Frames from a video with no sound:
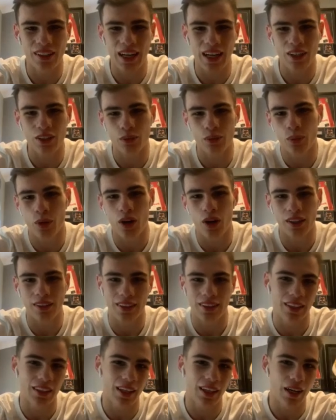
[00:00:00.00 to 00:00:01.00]
Going to
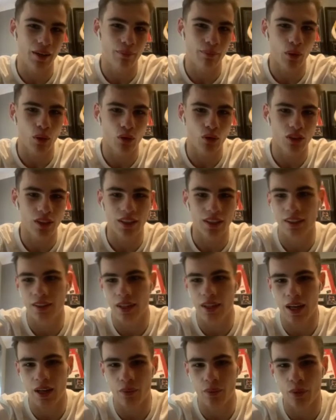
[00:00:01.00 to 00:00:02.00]
work, then going boxing,
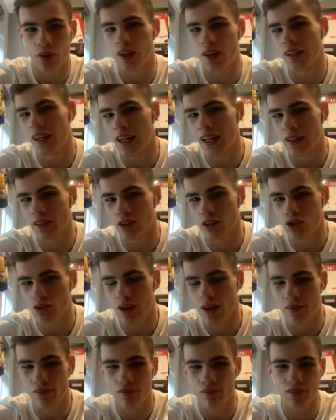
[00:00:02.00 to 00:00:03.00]
going to work, going to
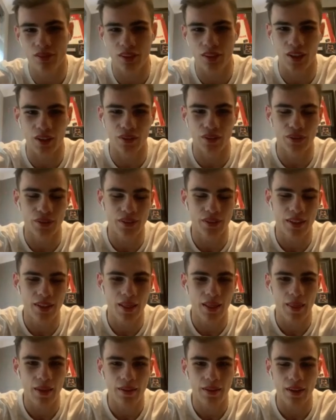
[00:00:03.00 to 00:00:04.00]
strength. So
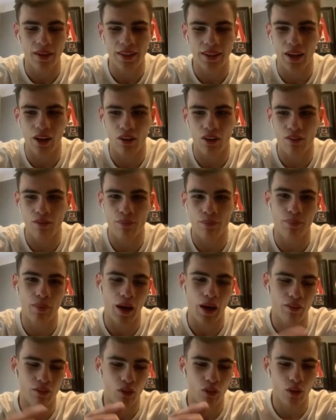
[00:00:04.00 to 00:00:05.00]
and now I've
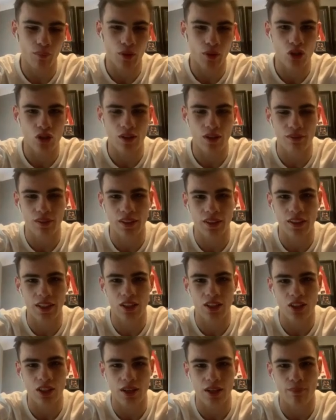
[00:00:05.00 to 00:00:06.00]
I've got my strength
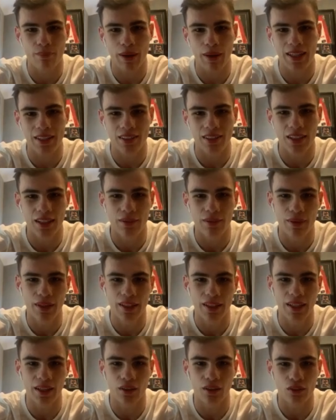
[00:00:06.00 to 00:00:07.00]
conditioning base near
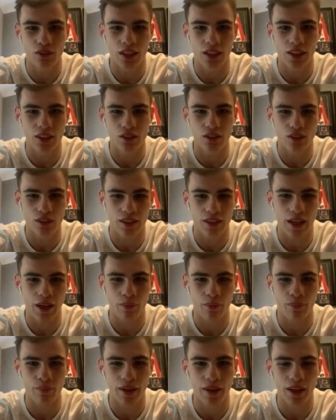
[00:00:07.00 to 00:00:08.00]
me now, so it's
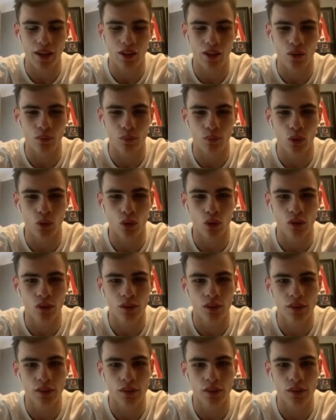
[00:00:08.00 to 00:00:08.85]
helping me out a lot more.